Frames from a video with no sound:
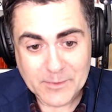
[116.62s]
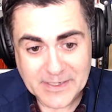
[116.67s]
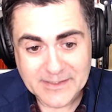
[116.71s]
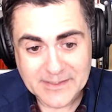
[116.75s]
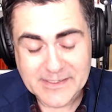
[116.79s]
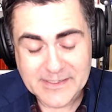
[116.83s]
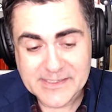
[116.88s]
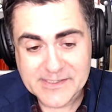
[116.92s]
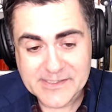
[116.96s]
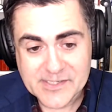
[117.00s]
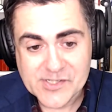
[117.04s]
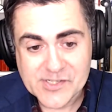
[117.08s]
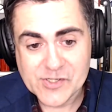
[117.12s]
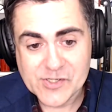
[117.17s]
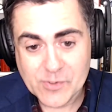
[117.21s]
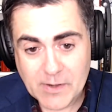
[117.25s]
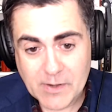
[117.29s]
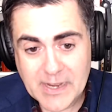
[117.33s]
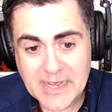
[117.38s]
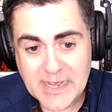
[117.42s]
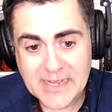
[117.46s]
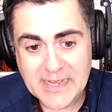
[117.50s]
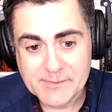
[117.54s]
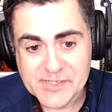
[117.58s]

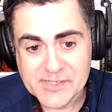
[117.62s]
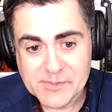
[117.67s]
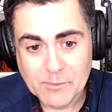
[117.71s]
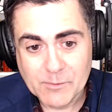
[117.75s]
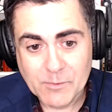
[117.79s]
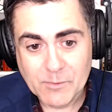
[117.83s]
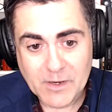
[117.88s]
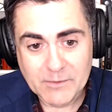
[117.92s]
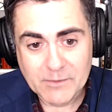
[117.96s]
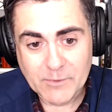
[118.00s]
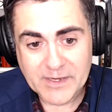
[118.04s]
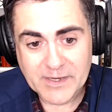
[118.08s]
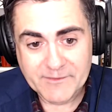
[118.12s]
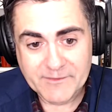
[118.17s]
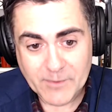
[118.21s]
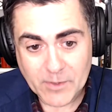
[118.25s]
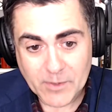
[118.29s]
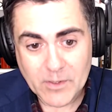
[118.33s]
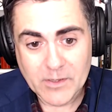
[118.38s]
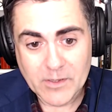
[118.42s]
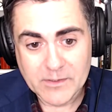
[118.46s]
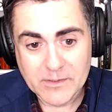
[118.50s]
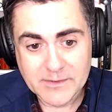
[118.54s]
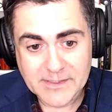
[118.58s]
describes what we've
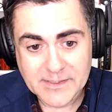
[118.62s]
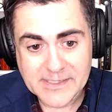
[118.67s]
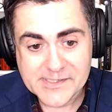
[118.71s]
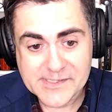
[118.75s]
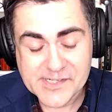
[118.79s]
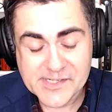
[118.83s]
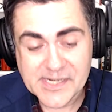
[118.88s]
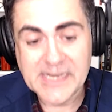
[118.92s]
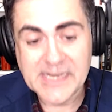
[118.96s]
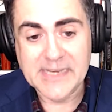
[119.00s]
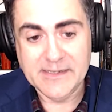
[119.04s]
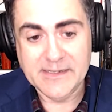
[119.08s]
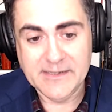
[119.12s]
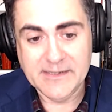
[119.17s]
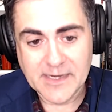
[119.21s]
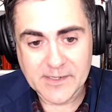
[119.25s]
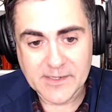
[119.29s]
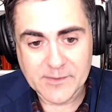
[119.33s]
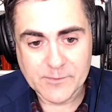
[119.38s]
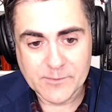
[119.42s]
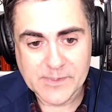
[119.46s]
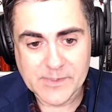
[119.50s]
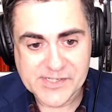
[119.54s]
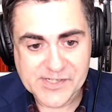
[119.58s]
all seen
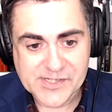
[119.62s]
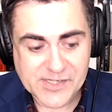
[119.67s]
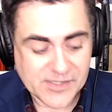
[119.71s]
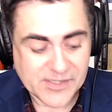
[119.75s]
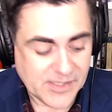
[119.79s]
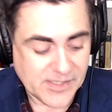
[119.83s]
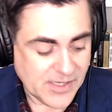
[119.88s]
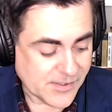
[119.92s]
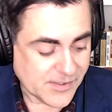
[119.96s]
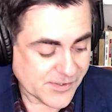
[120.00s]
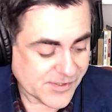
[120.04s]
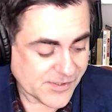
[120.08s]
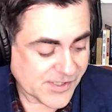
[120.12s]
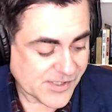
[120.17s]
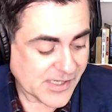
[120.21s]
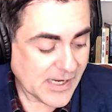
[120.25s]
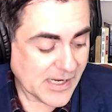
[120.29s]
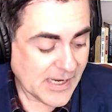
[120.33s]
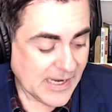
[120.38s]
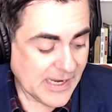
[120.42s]
in recent years.